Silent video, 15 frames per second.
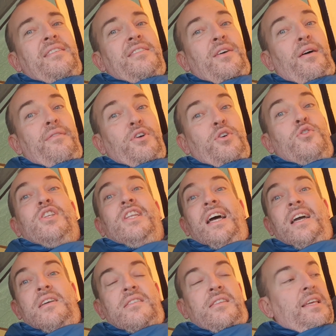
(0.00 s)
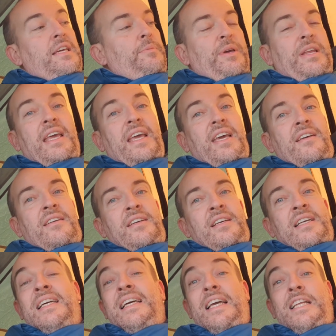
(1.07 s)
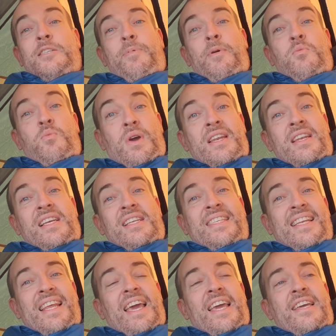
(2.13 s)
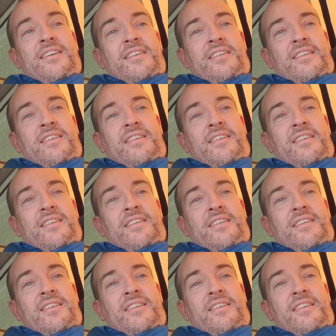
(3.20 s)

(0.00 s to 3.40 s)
to have a good night's sleep in here. It's been windy today.